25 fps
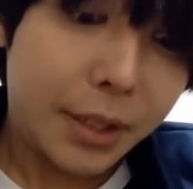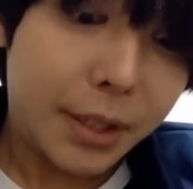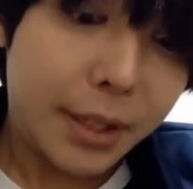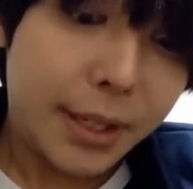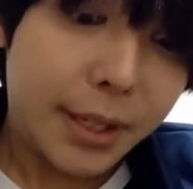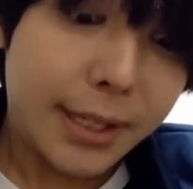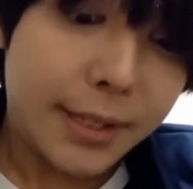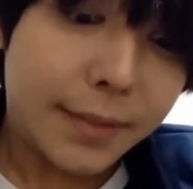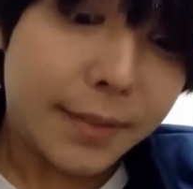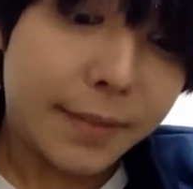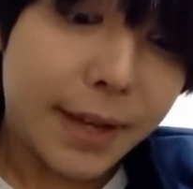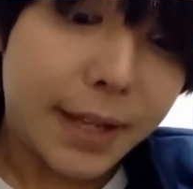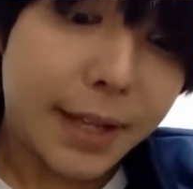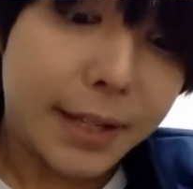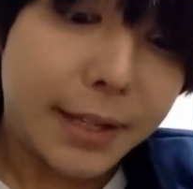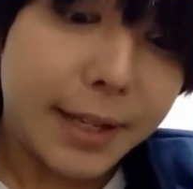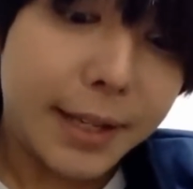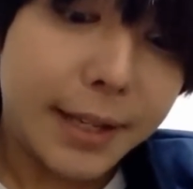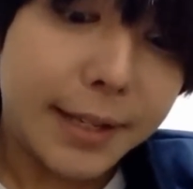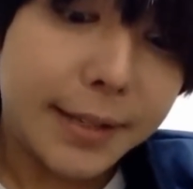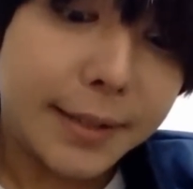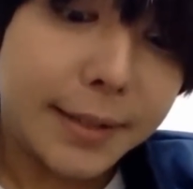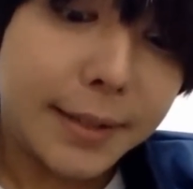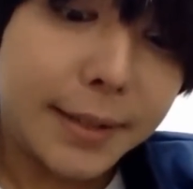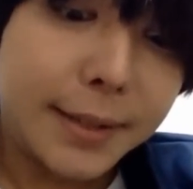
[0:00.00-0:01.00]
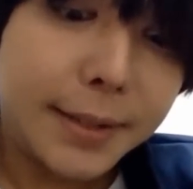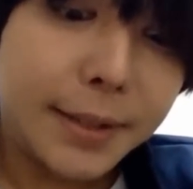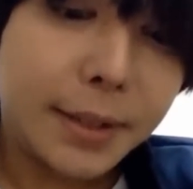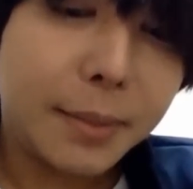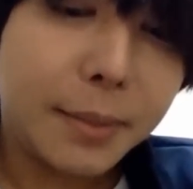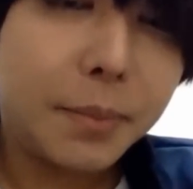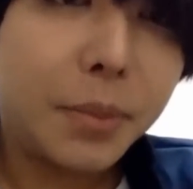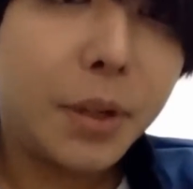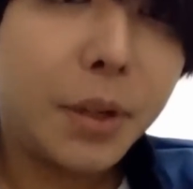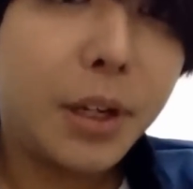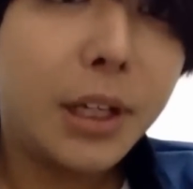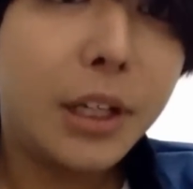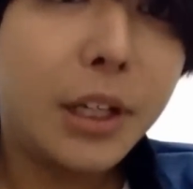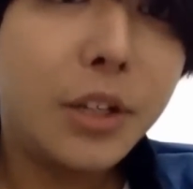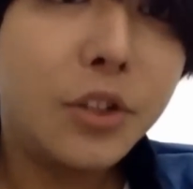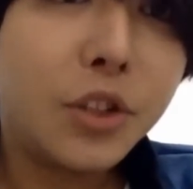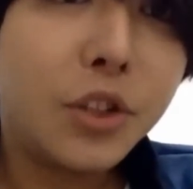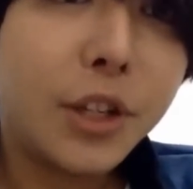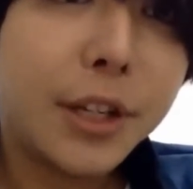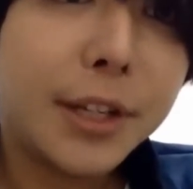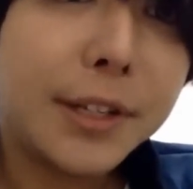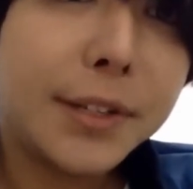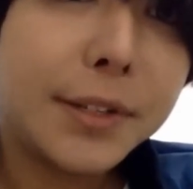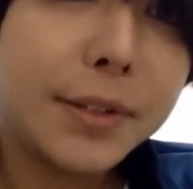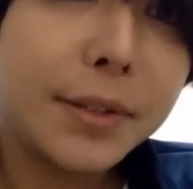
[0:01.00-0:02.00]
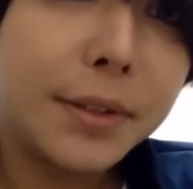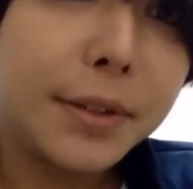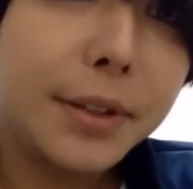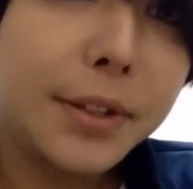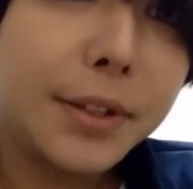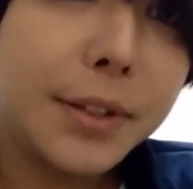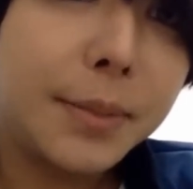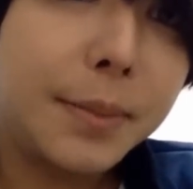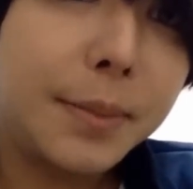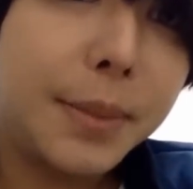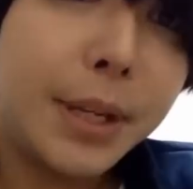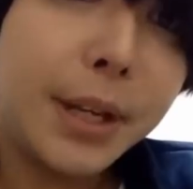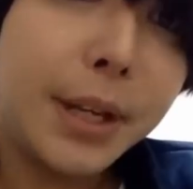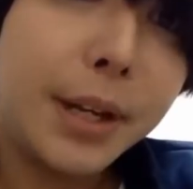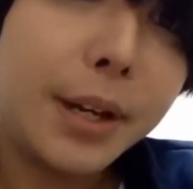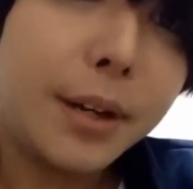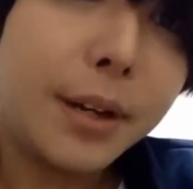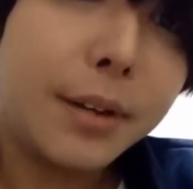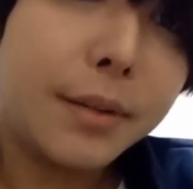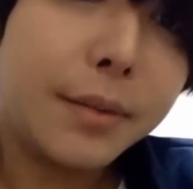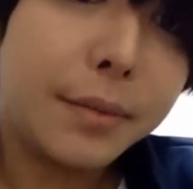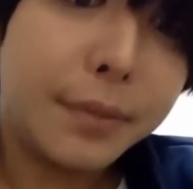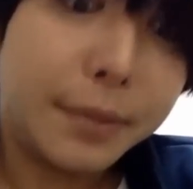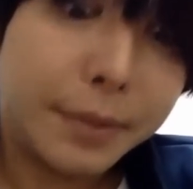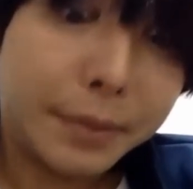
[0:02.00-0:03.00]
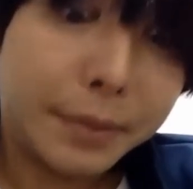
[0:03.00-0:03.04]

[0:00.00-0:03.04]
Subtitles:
His father has since apologized on his behalf.